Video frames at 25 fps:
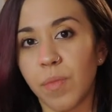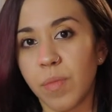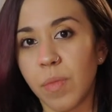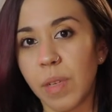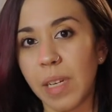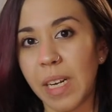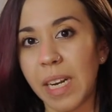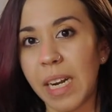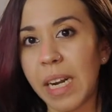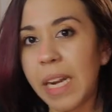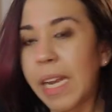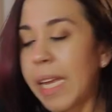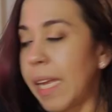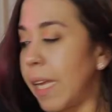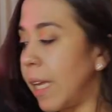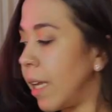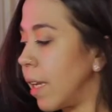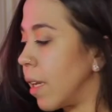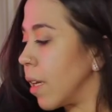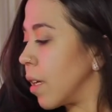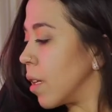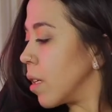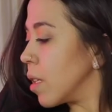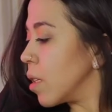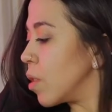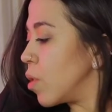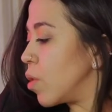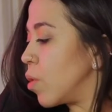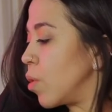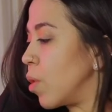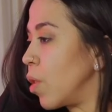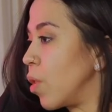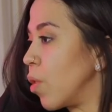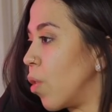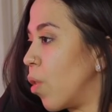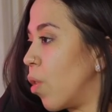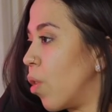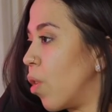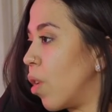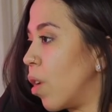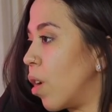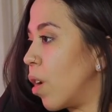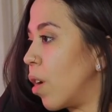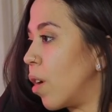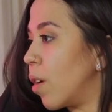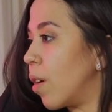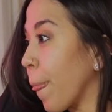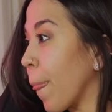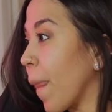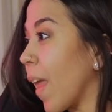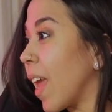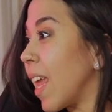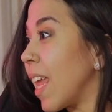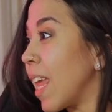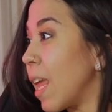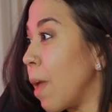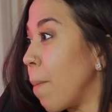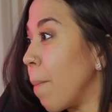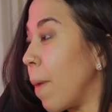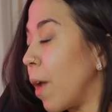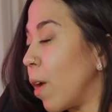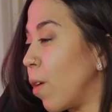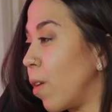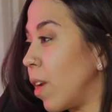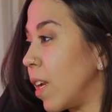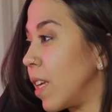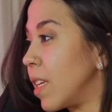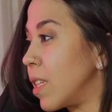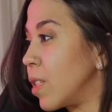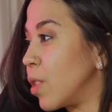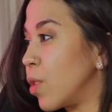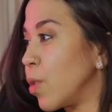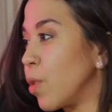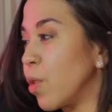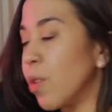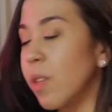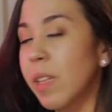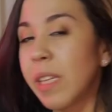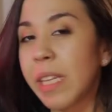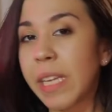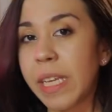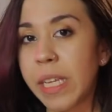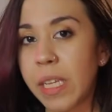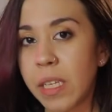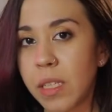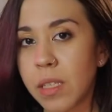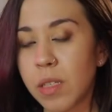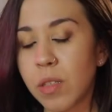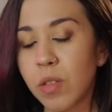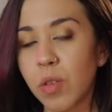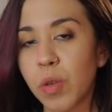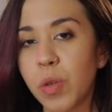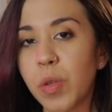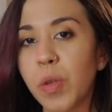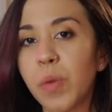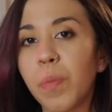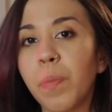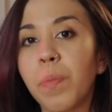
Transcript: lead to your email list, your leads. So you